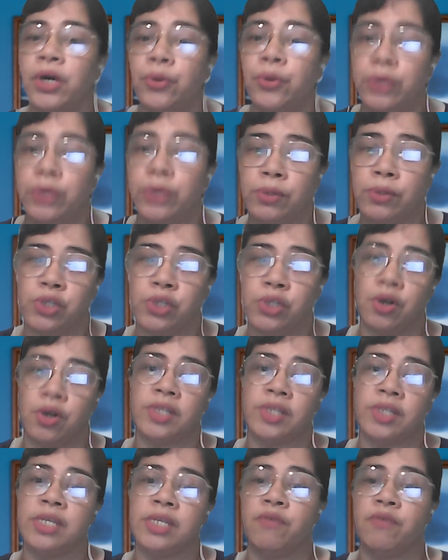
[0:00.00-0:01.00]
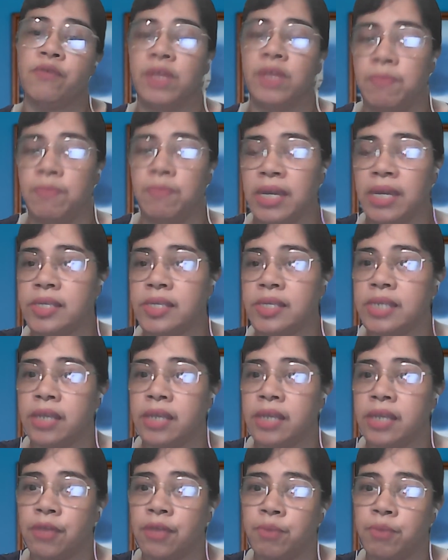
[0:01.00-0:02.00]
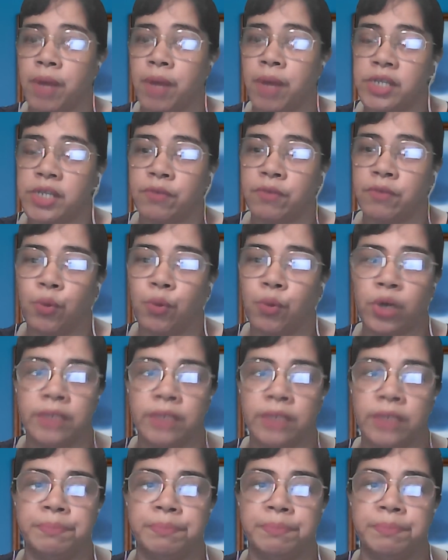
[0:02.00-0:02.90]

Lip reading: who use drugs in the Philippines and other parts of the world.